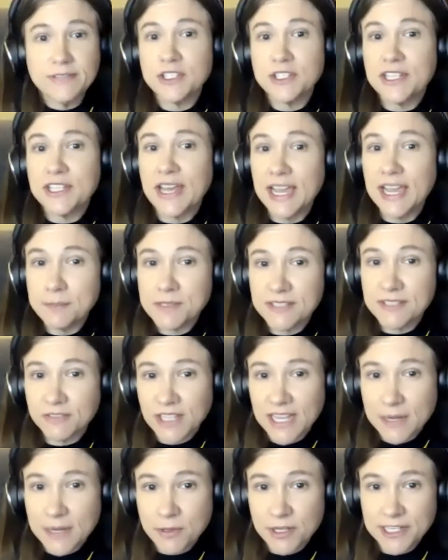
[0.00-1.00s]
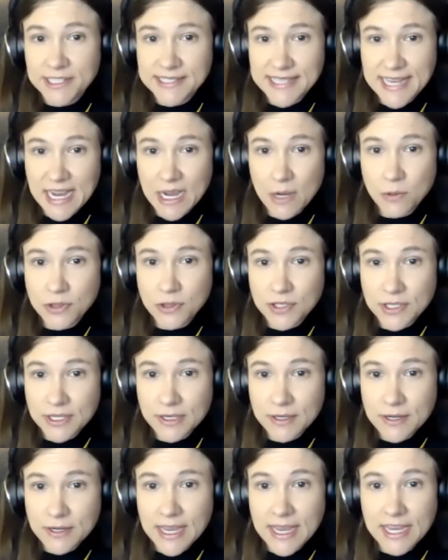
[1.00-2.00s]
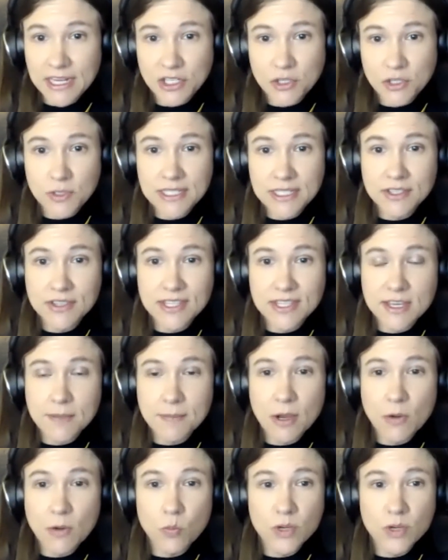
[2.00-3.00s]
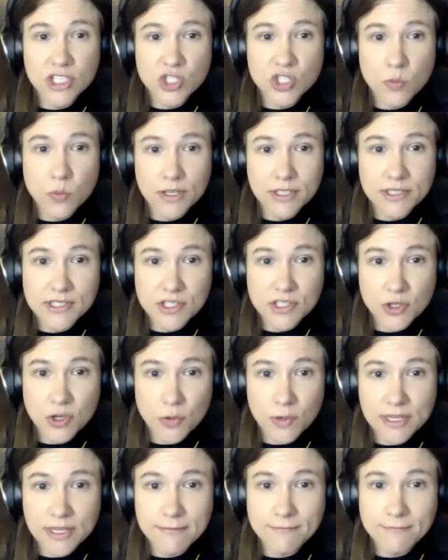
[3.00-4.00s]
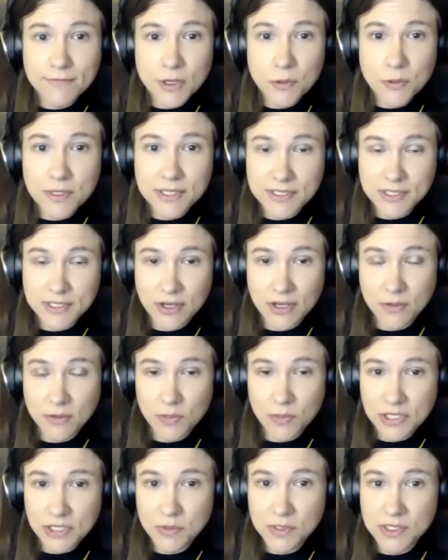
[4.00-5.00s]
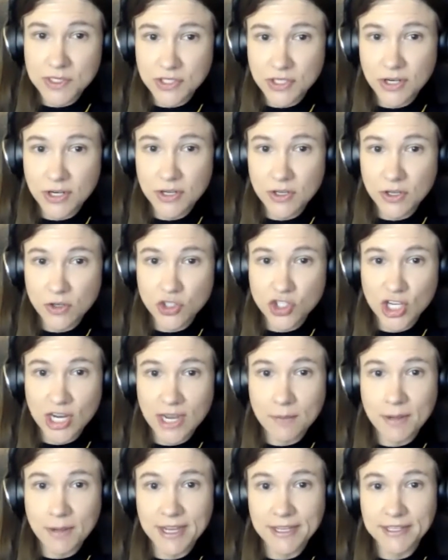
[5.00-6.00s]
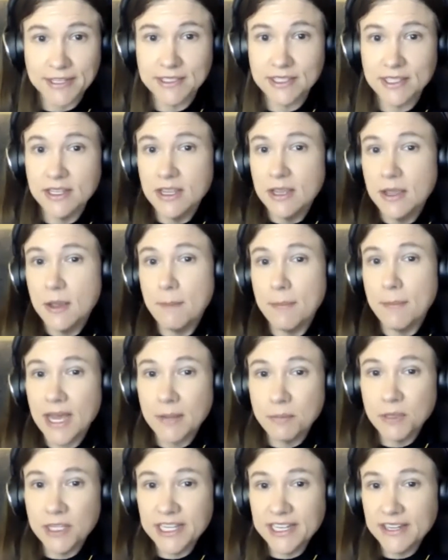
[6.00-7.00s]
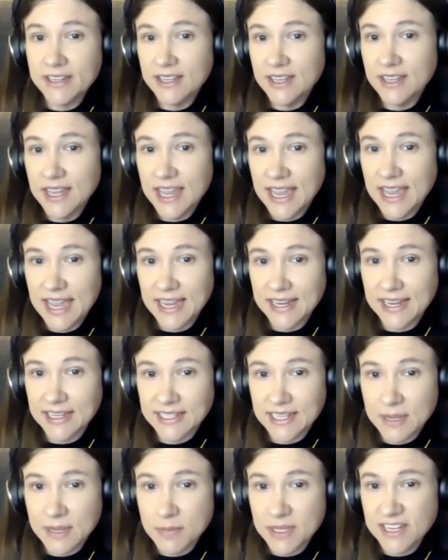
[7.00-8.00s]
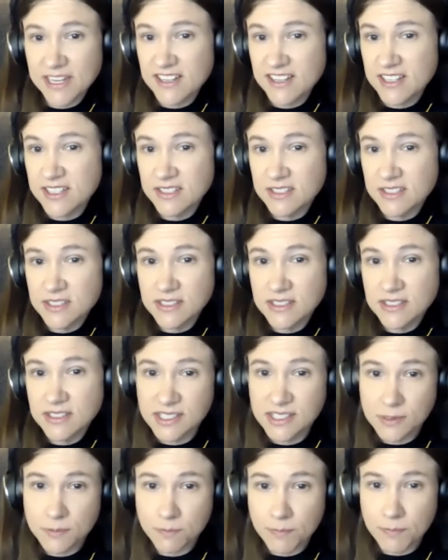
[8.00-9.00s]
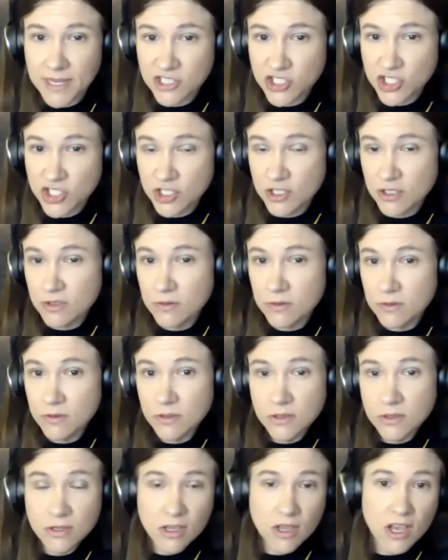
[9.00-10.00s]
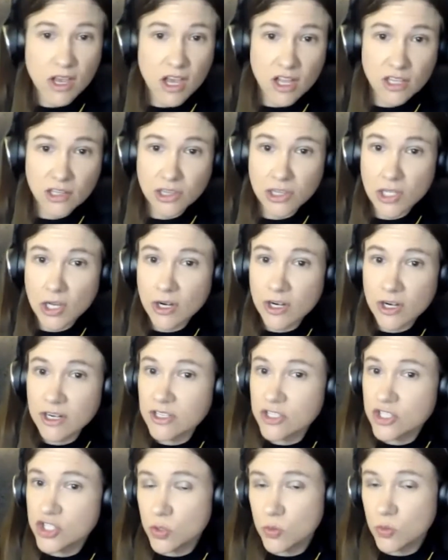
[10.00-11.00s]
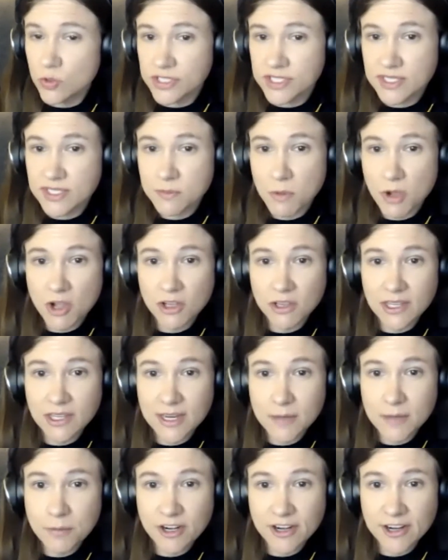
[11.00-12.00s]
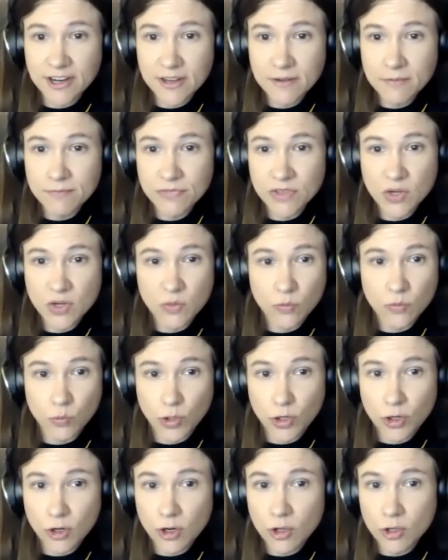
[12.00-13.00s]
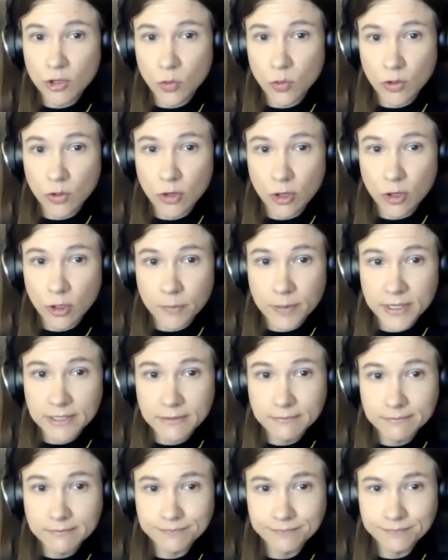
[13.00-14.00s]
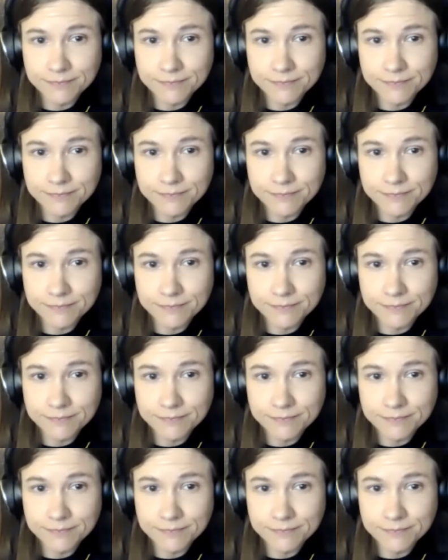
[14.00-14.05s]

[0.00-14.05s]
different types of libraries out there, and you need to think about which ones you're going to focus on when you start your job hunt. Public, academic, special, a large or small library, rural or urban.